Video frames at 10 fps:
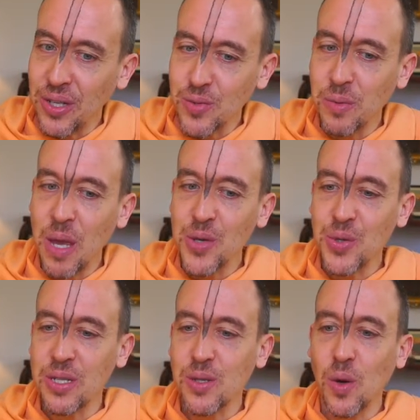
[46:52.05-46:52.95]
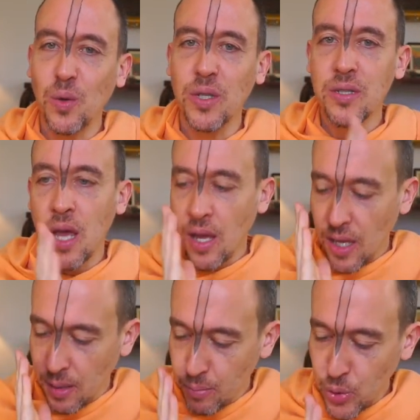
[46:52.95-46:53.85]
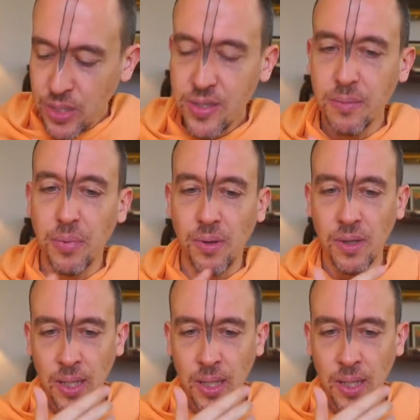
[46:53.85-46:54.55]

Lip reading: as we mentioned as Gaudiyas, in principle,